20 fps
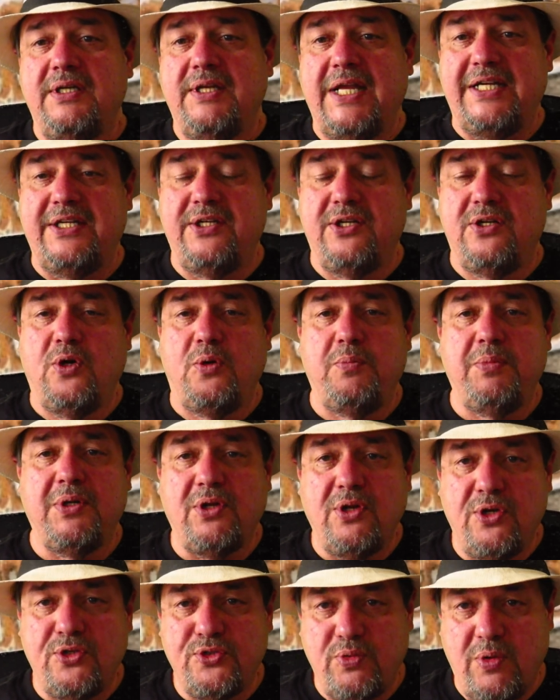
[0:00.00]
and you go
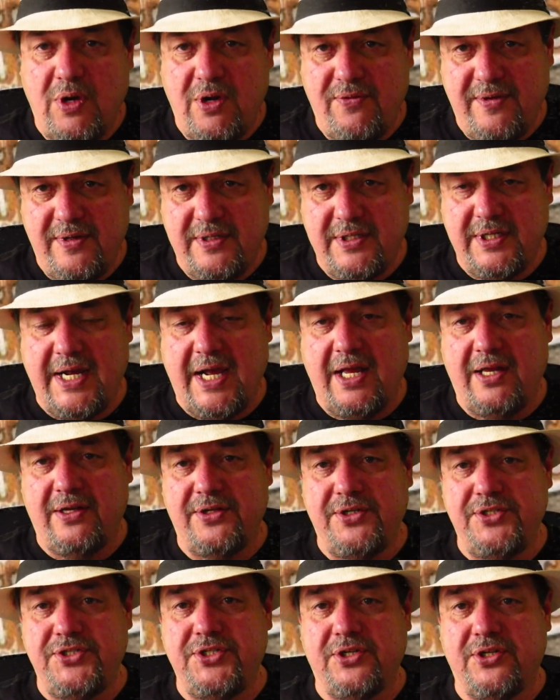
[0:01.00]
below
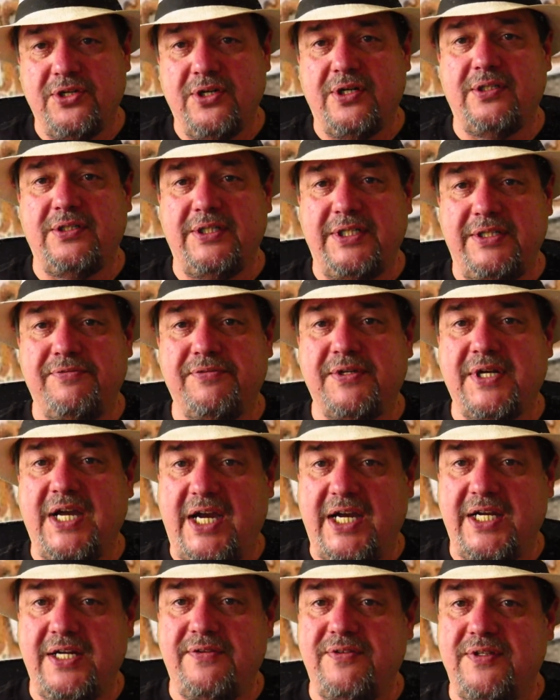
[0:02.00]
$1,200, you're going to live
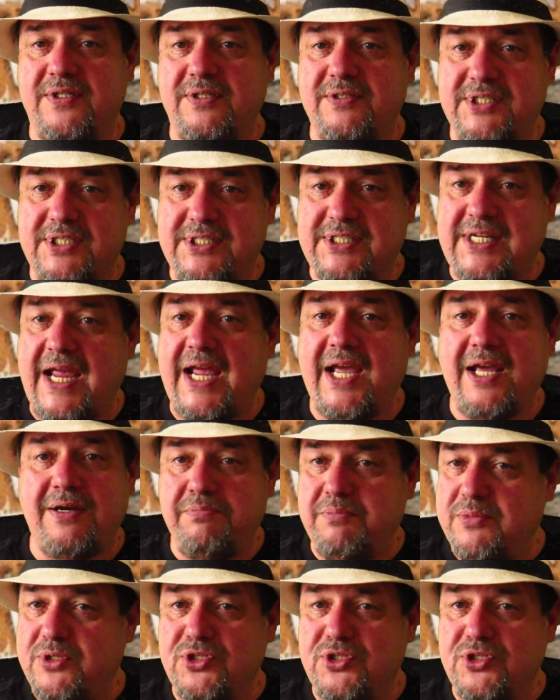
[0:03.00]
kind of a sad,